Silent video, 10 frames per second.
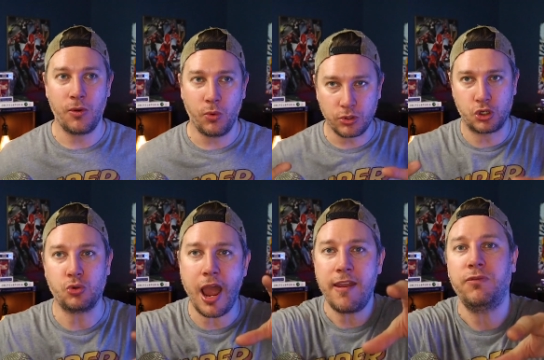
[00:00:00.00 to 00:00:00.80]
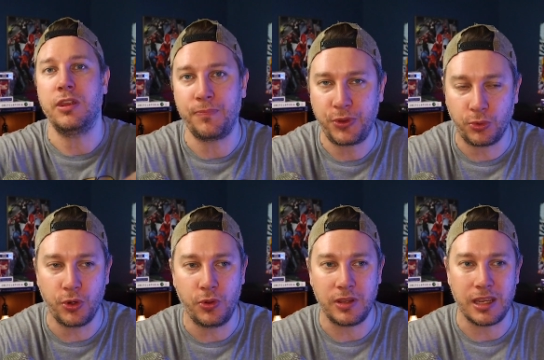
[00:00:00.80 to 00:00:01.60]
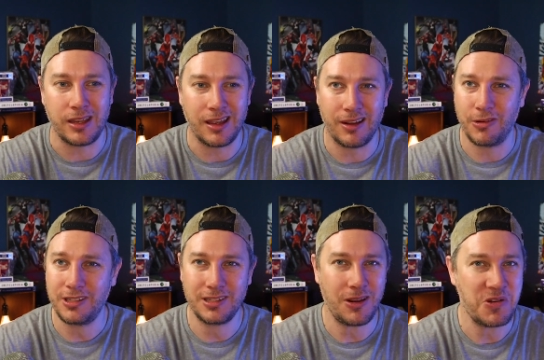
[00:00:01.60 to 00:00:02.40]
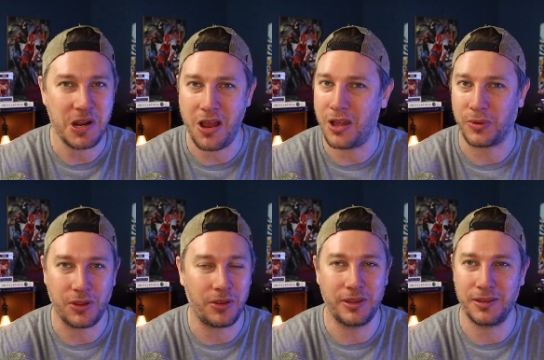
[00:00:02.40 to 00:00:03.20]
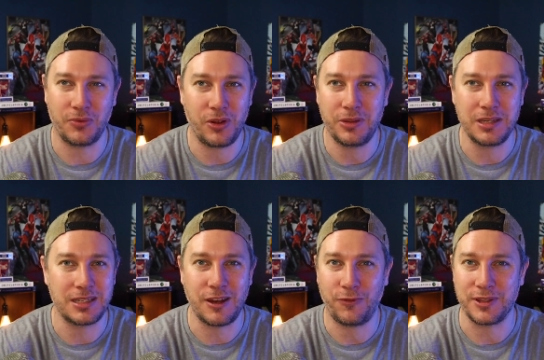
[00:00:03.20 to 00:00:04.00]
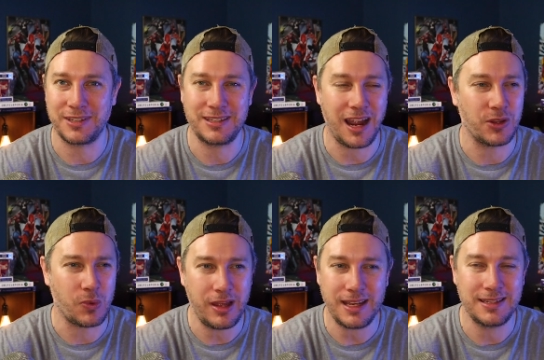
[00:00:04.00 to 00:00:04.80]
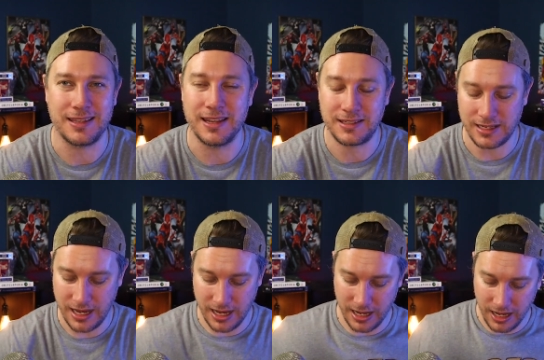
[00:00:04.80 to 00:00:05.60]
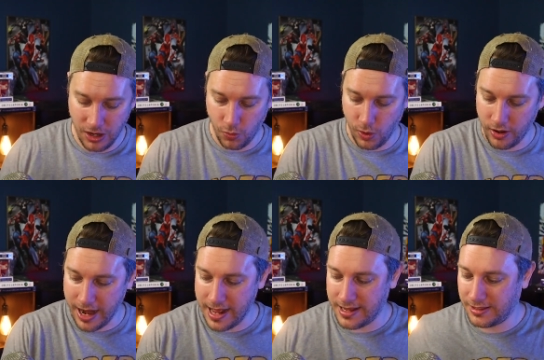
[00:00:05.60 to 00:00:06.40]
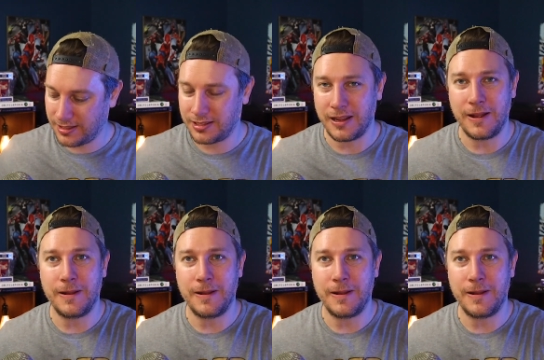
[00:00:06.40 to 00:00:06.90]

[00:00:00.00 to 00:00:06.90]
will drive them through the what's going on with all the all these different styles. What is this? Whereas